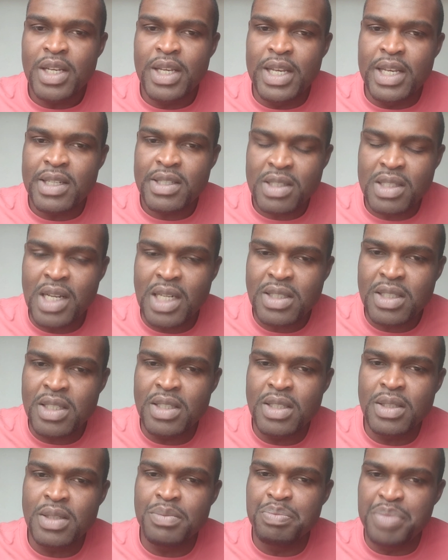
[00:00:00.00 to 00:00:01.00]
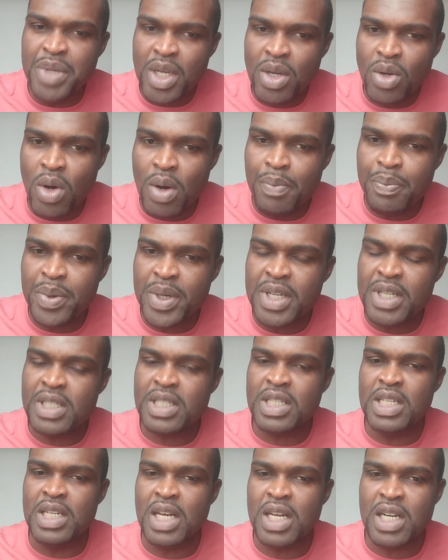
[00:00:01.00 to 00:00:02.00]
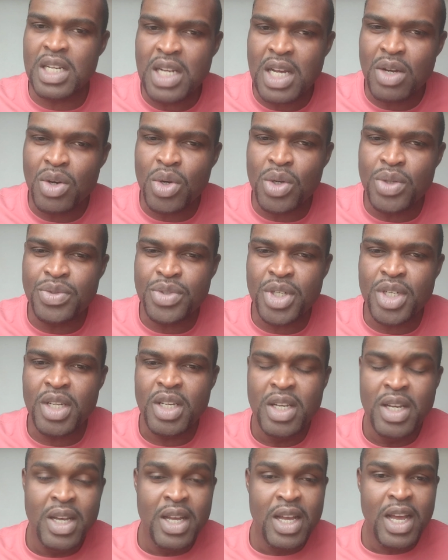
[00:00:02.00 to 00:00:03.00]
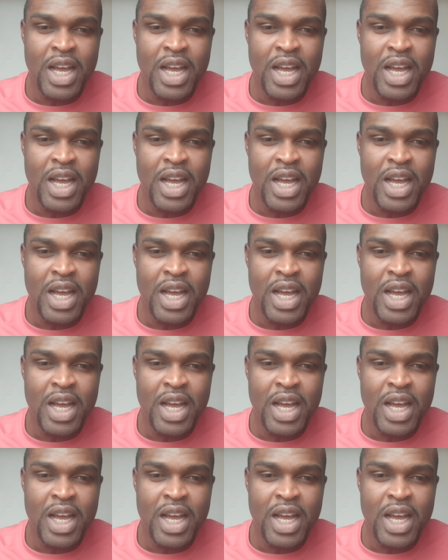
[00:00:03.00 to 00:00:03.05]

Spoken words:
a certain big companies in another country.